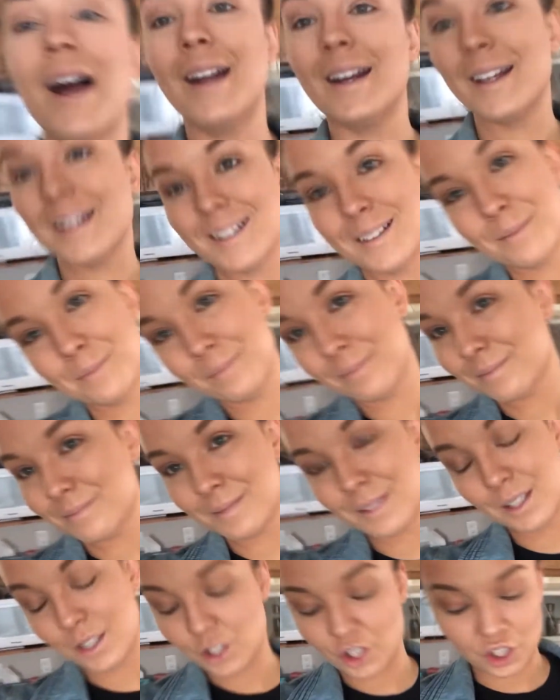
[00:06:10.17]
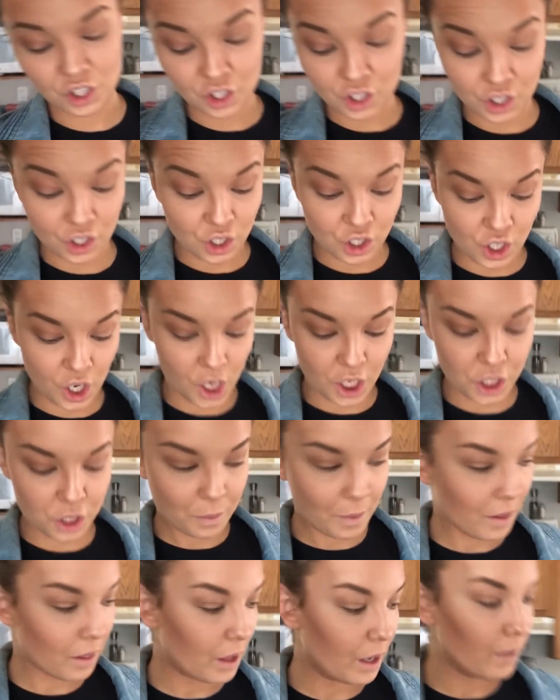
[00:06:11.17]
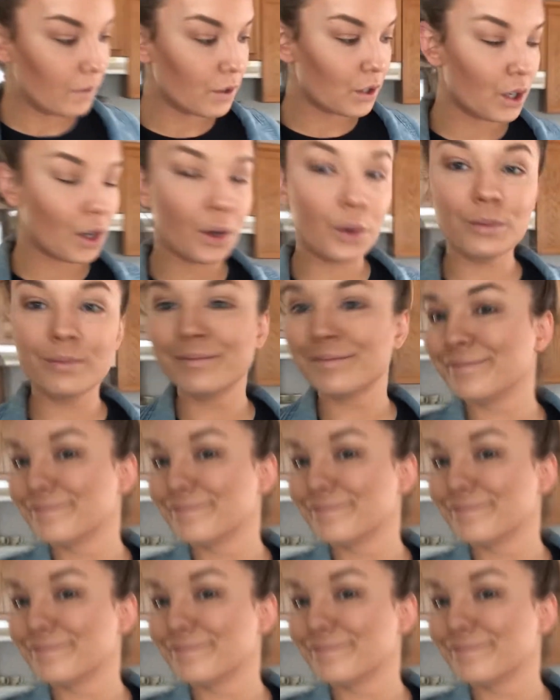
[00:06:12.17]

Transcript: and it's just changed my life. So